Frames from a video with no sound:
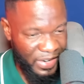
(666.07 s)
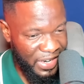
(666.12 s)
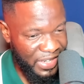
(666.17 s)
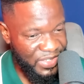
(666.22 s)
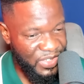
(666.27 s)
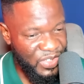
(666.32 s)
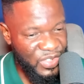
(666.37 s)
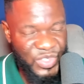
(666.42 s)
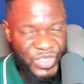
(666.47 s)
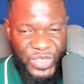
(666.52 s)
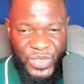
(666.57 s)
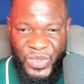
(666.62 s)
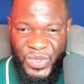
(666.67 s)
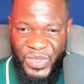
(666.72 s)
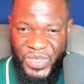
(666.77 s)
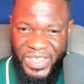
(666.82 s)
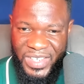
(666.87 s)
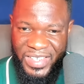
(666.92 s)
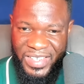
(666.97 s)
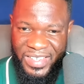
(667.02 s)
attitude,
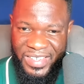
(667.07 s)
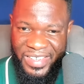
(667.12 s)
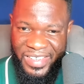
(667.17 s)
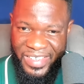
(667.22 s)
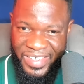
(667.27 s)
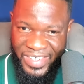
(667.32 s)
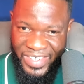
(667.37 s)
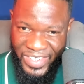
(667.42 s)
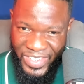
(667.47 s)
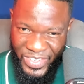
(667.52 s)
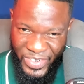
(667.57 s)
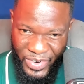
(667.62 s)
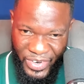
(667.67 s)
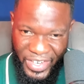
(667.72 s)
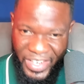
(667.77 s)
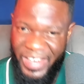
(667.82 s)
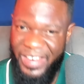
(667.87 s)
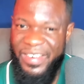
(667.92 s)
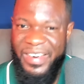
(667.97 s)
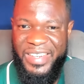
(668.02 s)
your
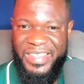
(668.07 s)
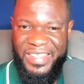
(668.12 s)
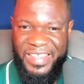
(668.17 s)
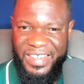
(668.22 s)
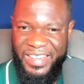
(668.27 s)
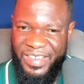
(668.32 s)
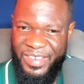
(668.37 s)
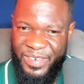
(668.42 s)
character.